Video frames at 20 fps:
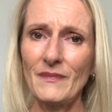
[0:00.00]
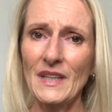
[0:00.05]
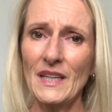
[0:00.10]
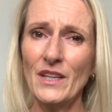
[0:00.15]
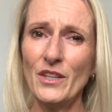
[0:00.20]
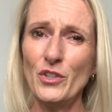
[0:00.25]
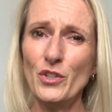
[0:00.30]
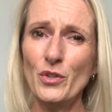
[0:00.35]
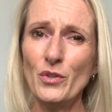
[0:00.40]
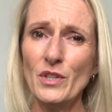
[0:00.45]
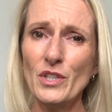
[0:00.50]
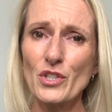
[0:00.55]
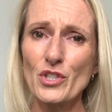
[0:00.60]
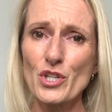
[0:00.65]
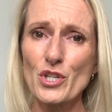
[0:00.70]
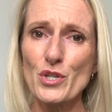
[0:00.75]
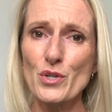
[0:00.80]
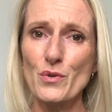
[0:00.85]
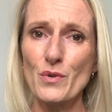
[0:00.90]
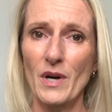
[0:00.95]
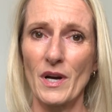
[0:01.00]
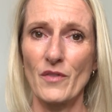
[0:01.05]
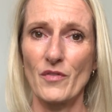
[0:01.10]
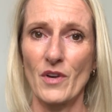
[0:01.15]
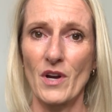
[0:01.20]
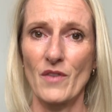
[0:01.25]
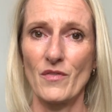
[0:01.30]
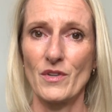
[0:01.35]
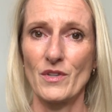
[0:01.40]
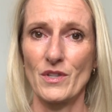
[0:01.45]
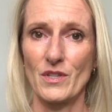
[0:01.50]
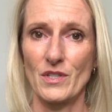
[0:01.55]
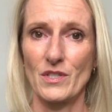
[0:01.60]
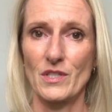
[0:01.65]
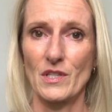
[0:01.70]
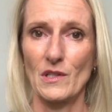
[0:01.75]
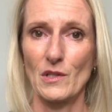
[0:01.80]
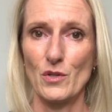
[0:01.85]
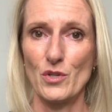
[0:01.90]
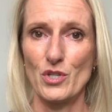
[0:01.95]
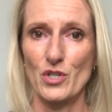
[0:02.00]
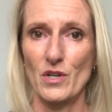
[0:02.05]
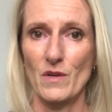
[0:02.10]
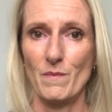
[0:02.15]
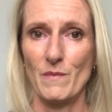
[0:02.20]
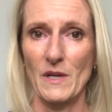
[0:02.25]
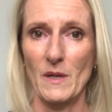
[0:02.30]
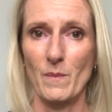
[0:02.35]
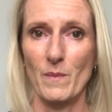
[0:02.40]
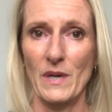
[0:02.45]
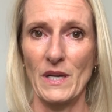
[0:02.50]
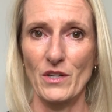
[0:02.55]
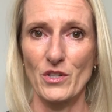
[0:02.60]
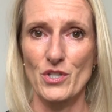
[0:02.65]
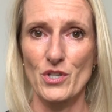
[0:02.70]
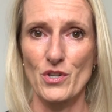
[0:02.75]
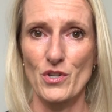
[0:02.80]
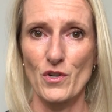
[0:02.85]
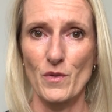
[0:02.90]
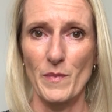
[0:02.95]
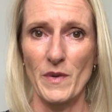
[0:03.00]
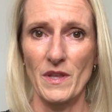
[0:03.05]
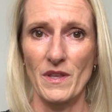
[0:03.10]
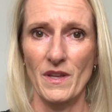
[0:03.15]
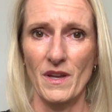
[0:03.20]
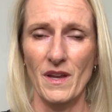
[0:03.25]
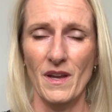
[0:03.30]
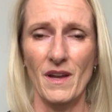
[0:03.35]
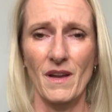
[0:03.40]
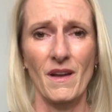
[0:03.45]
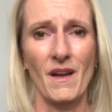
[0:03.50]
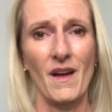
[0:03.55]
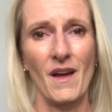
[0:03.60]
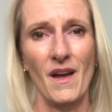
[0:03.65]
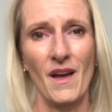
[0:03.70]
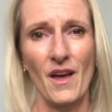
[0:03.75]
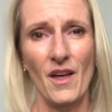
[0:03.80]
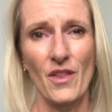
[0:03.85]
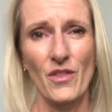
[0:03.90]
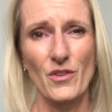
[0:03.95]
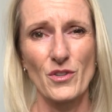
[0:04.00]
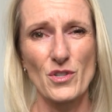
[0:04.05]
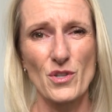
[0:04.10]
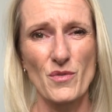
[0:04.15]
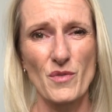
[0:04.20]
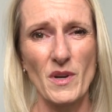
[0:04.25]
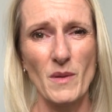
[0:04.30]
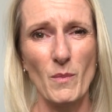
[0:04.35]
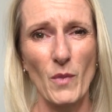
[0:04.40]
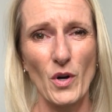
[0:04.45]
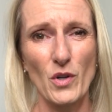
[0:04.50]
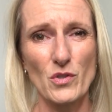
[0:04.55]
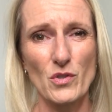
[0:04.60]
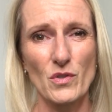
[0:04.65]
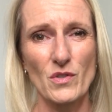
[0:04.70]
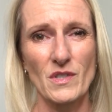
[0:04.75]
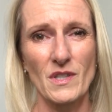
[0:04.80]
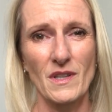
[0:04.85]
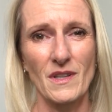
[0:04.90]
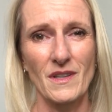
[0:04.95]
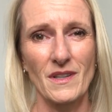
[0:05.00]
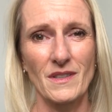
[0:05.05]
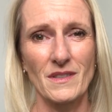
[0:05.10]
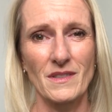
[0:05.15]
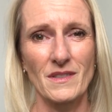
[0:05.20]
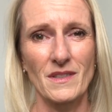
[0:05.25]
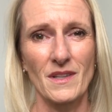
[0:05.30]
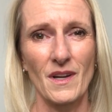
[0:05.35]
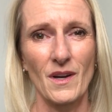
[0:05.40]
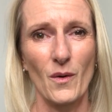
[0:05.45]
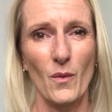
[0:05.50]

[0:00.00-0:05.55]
in Unit 2, I've covered the solution, big picture. You'll be thinking, there's 3 modules in this.